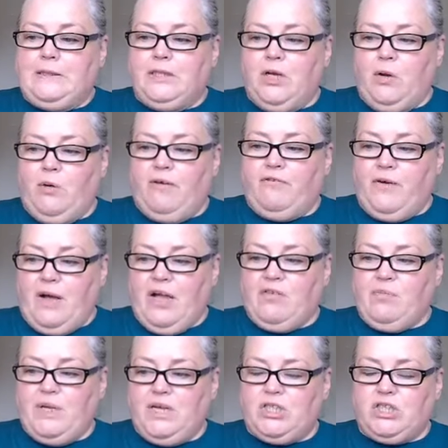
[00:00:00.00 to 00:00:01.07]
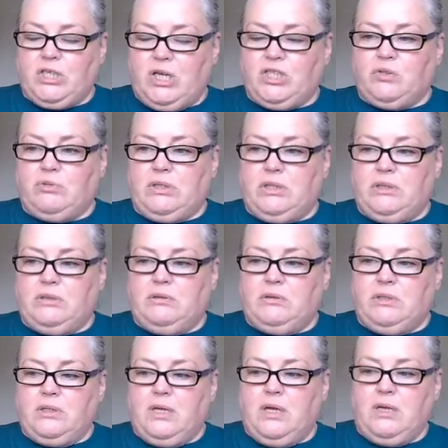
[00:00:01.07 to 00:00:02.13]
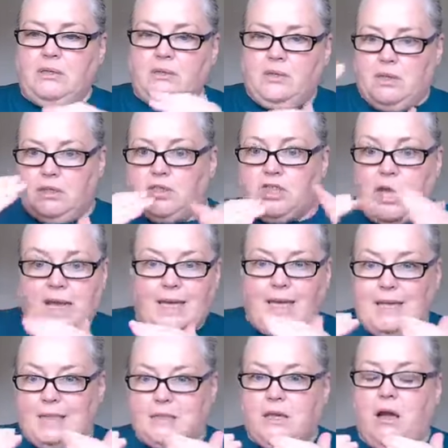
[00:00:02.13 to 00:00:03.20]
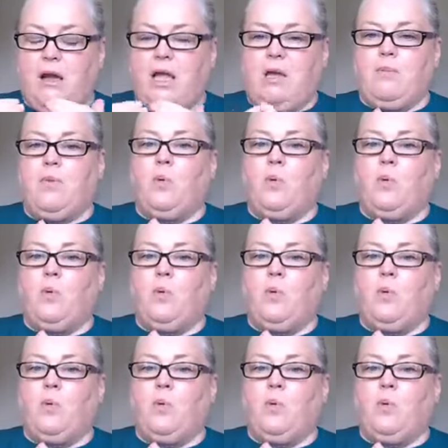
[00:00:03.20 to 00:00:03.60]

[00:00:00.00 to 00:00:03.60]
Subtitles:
a 5-minute schedule, check-in time